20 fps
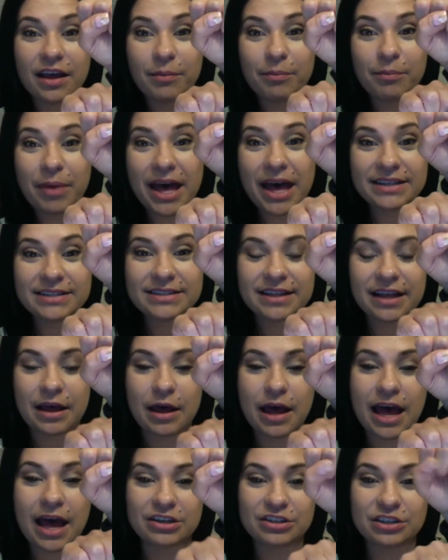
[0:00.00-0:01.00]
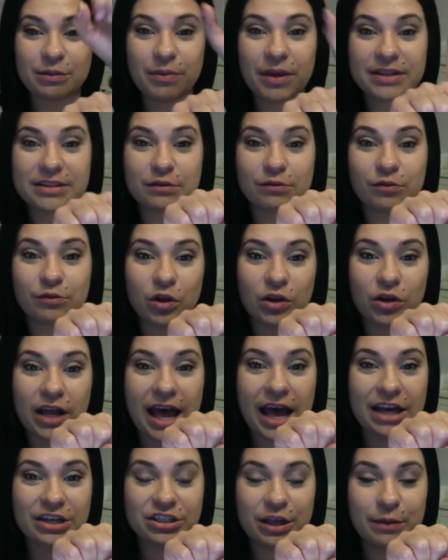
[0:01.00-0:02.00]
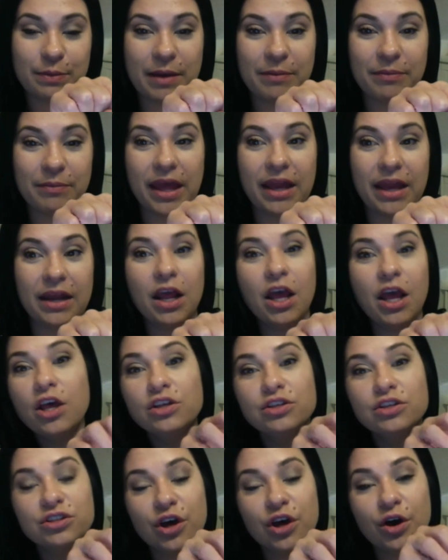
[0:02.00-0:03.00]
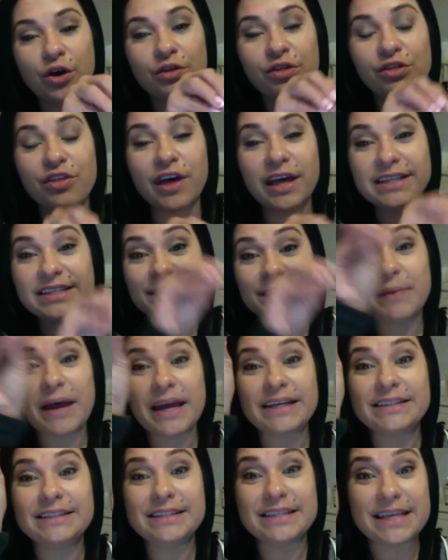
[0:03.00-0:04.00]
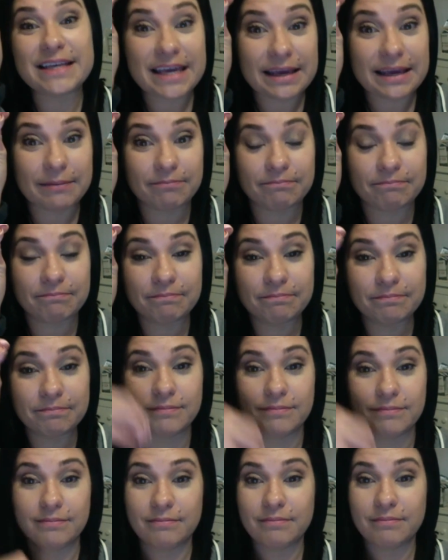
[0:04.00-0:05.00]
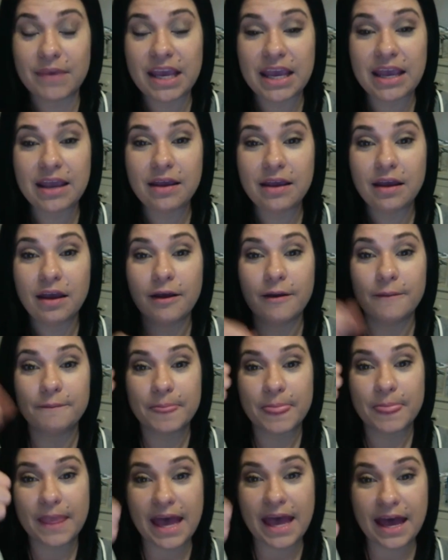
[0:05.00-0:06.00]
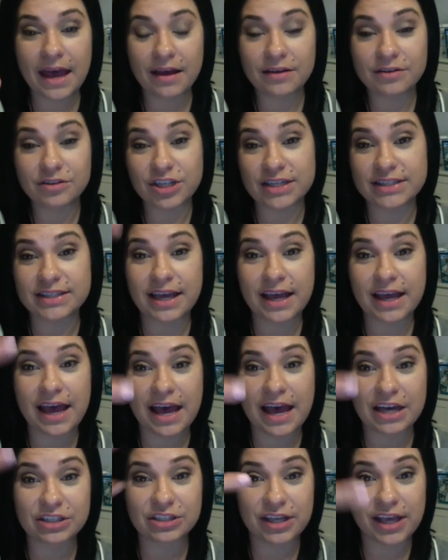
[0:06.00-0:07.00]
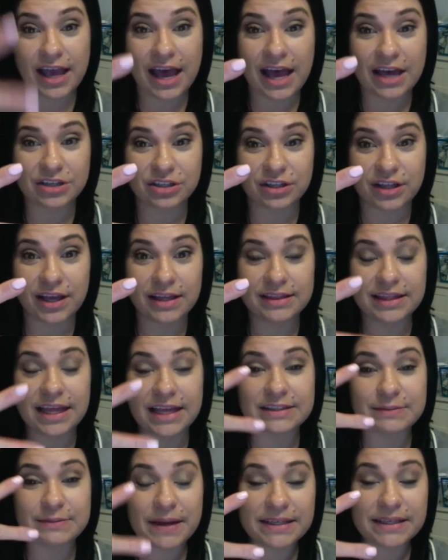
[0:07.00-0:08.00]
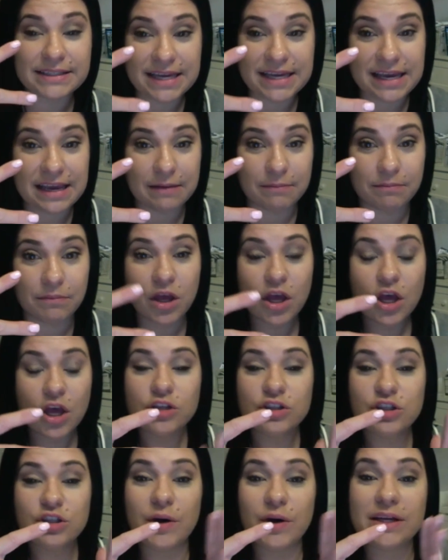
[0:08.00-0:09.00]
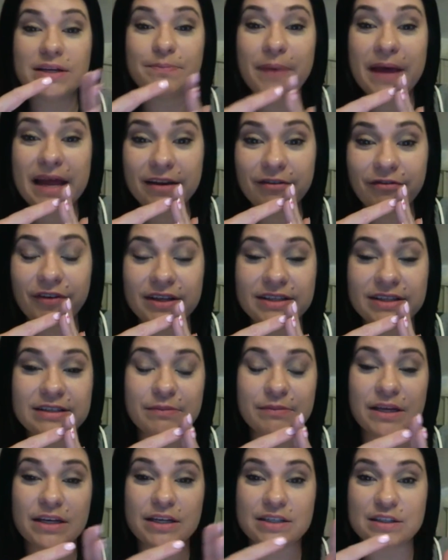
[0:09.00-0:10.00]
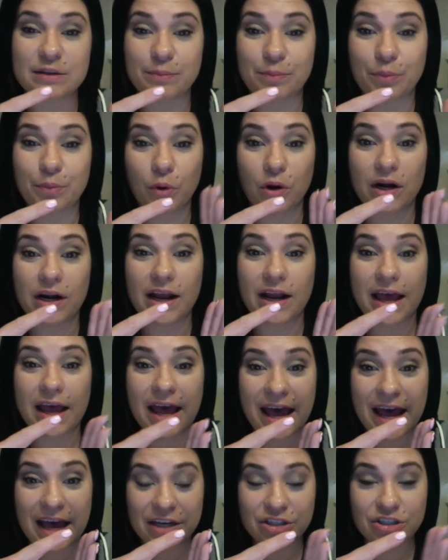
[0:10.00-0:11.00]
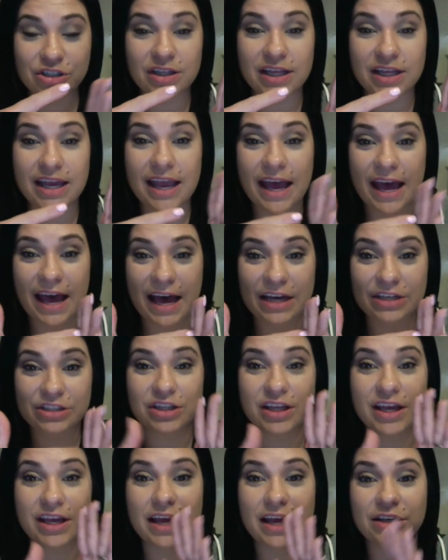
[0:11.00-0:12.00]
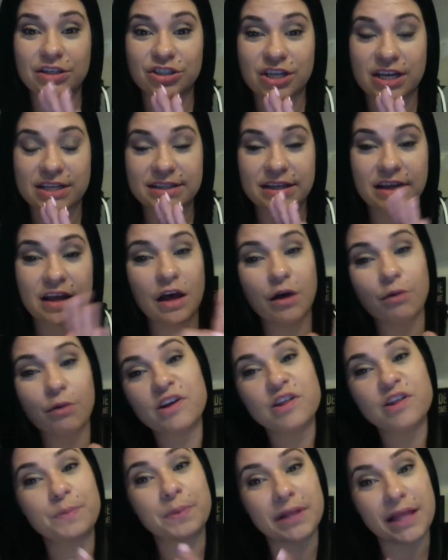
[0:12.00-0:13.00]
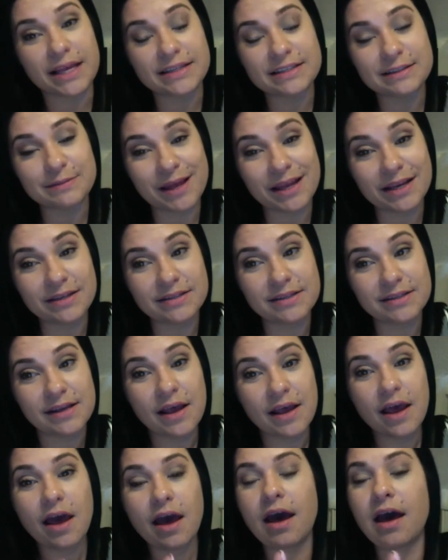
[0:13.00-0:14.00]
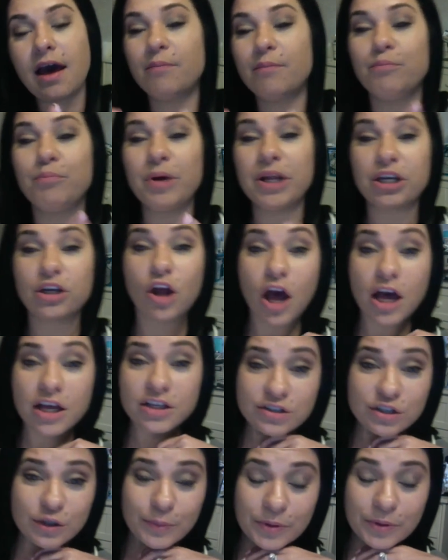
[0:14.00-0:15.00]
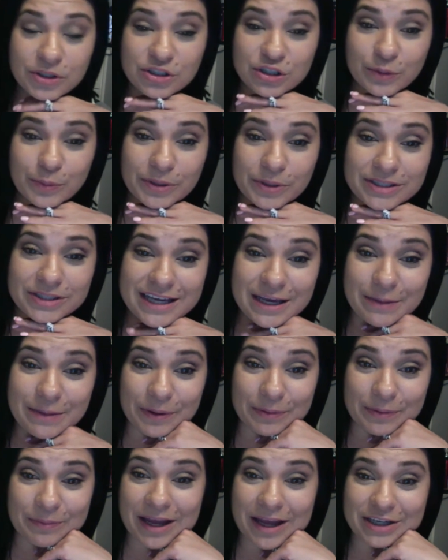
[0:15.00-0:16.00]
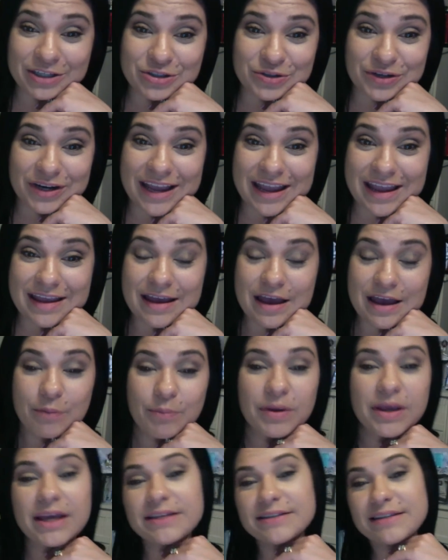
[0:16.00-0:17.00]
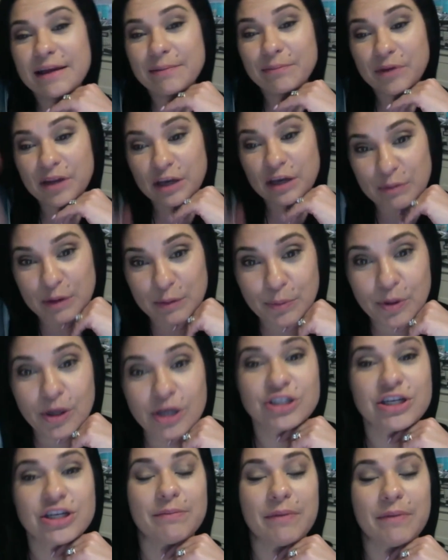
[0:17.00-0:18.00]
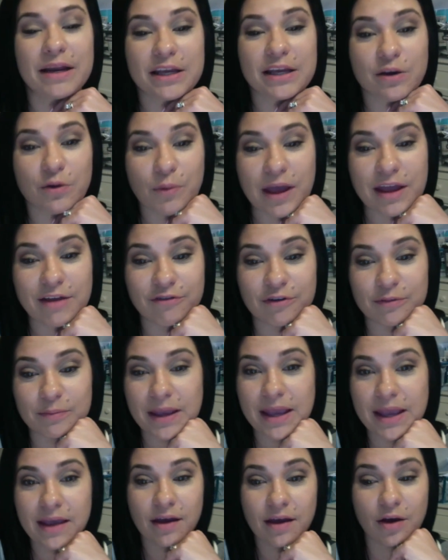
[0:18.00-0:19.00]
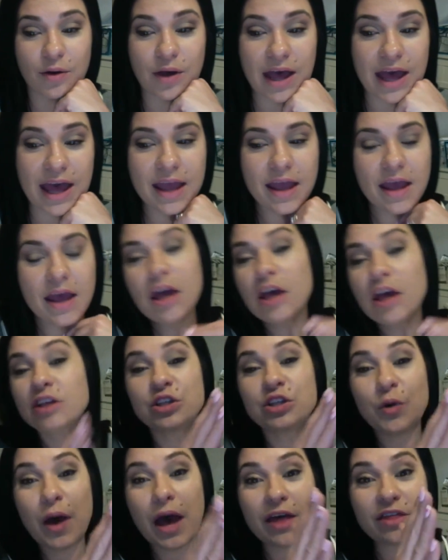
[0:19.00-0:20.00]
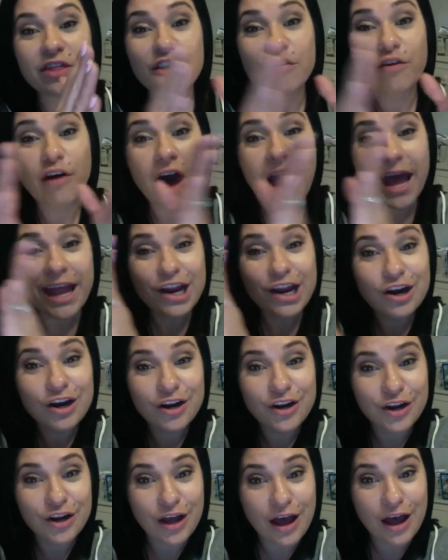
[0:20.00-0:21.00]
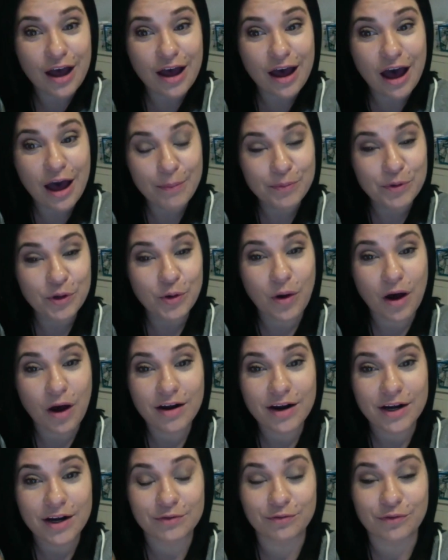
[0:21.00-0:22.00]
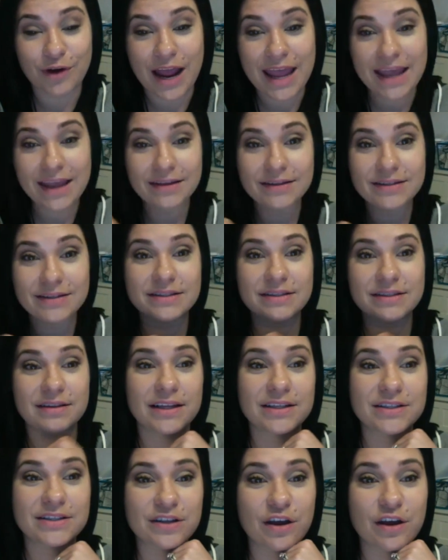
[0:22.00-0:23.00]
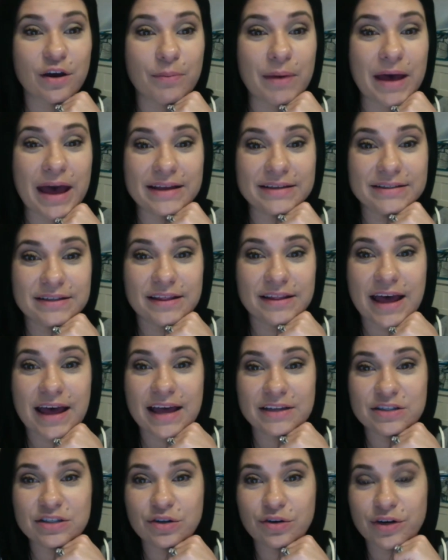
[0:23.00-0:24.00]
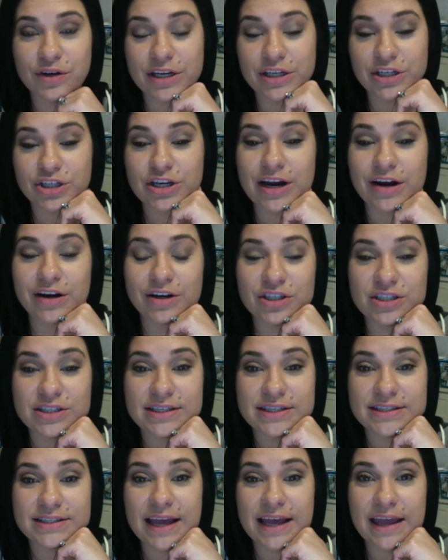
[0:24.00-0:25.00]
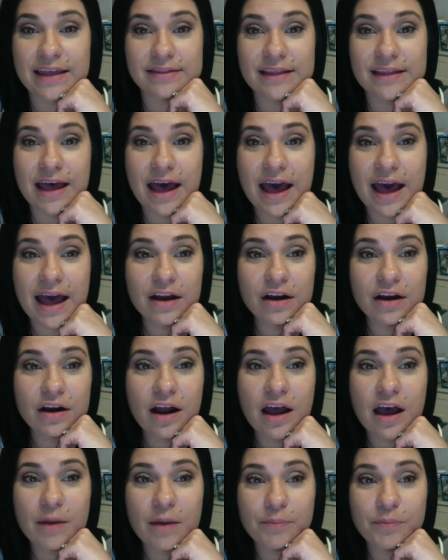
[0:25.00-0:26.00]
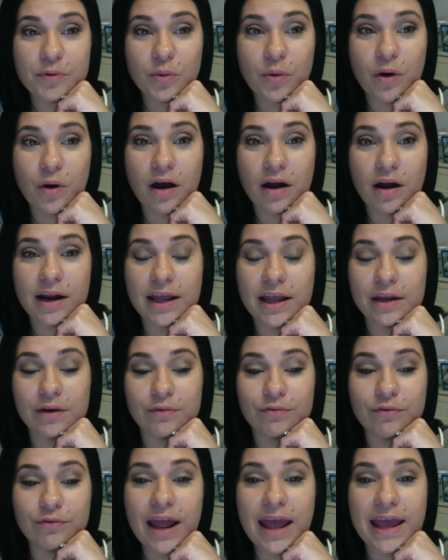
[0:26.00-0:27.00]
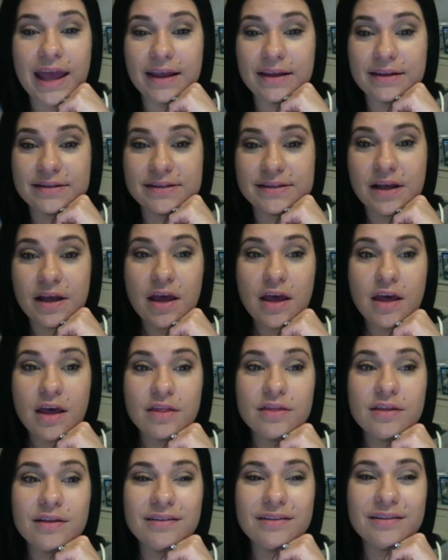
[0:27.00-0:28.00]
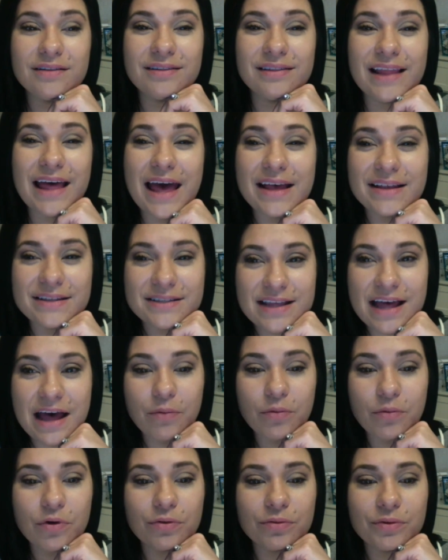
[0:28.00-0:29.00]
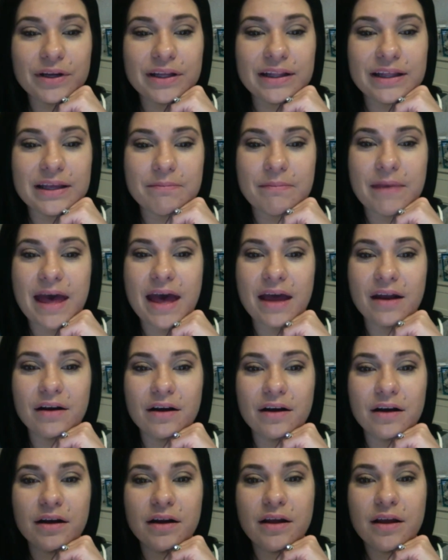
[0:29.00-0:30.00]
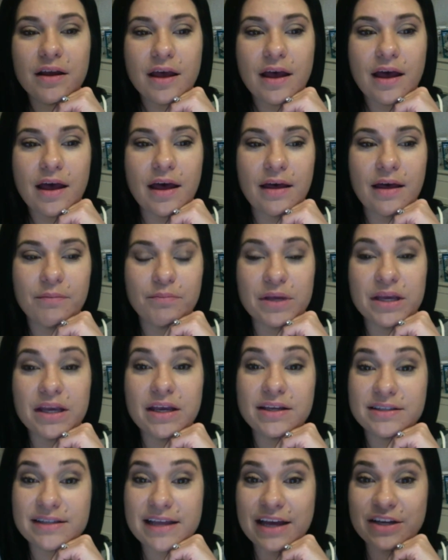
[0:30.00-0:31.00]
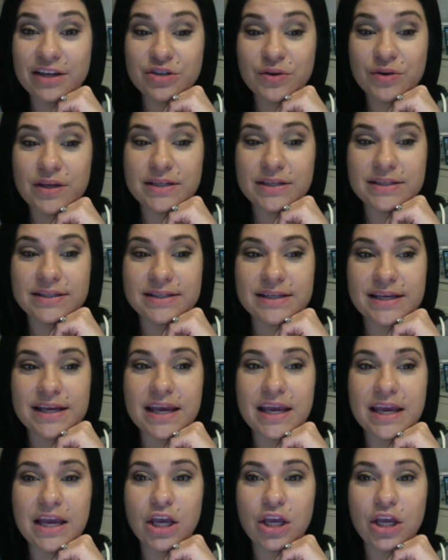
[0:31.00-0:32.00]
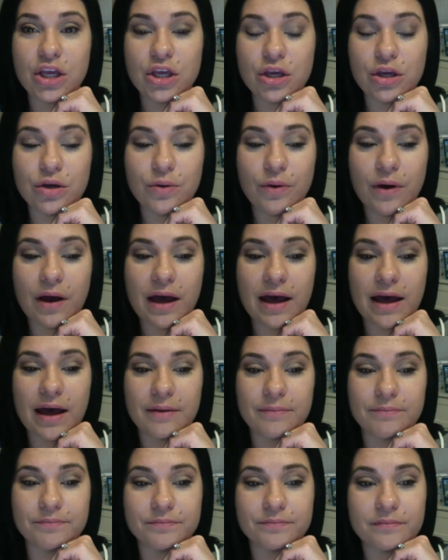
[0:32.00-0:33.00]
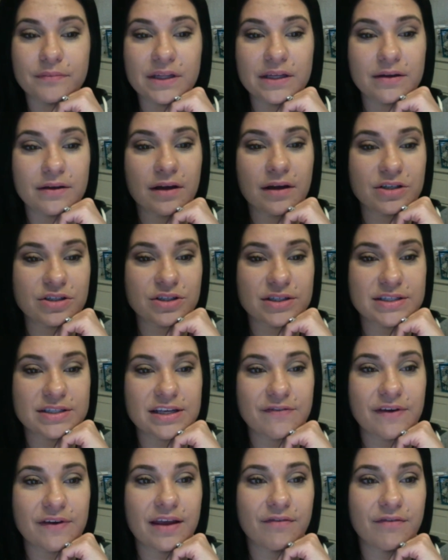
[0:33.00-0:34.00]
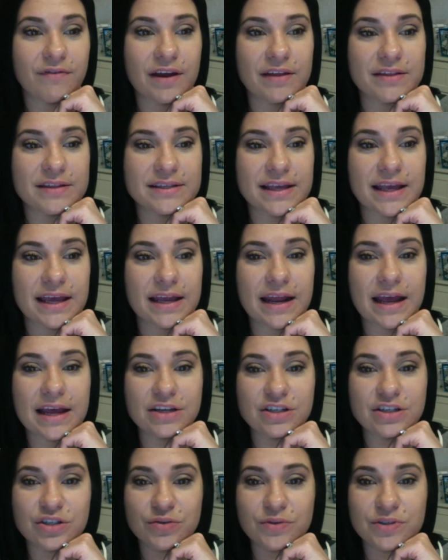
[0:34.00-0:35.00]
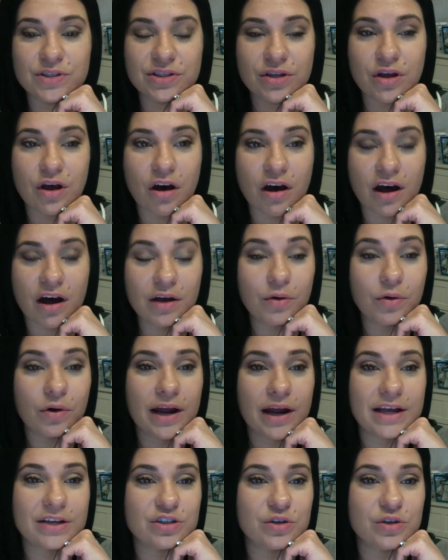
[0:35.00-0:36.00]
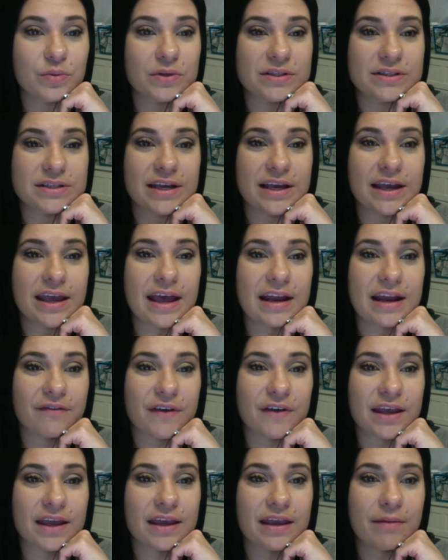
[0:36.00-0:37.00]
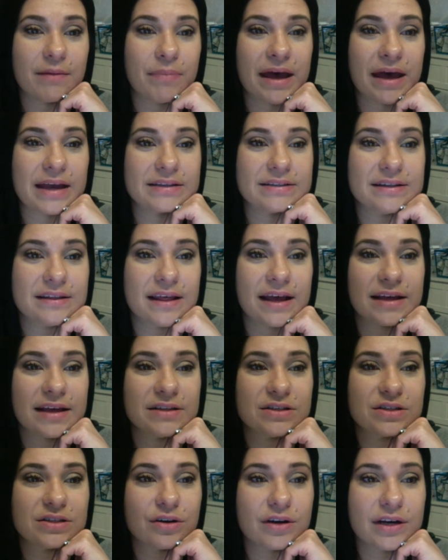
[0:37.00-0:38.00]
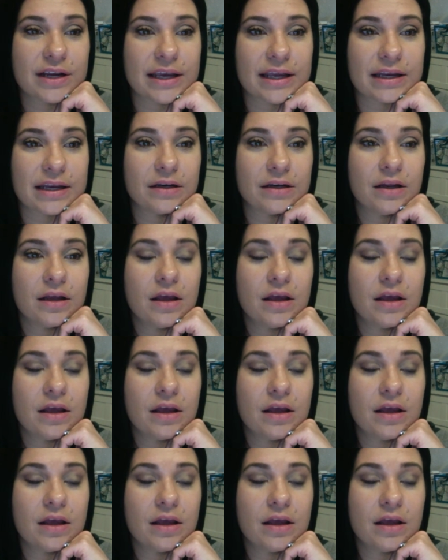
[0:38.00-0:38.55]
Bess enrolled Ashley Pittman. So that's my team. Me, Jessica, Ashley. That's my team. So it benefits me to support Ashley, and Jessica with placement, but not super, super deep in my tree because I'm going to be pushing money away from me. Okay. So the higher up you are in ranks, let's go back to that screen share in just a second. The higher up you are in ranks, the less that will really matter, because as you can see, you, gosh, let's see if I can find this again. As you saw, or as you will see again, if I can get back to that screen,